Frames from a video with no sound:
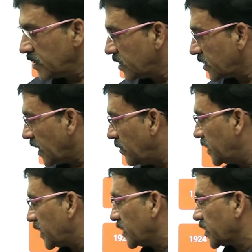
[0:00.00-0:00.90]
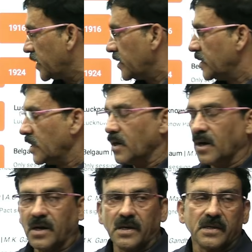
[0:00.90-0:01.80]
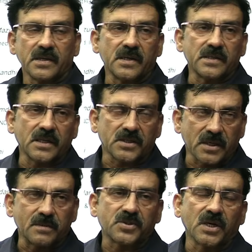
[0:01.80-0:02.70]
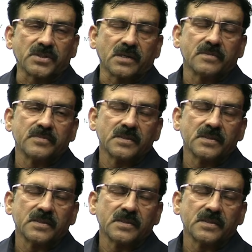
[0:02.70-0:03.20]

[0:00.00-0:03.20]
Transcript: Simultaneously, in the same session,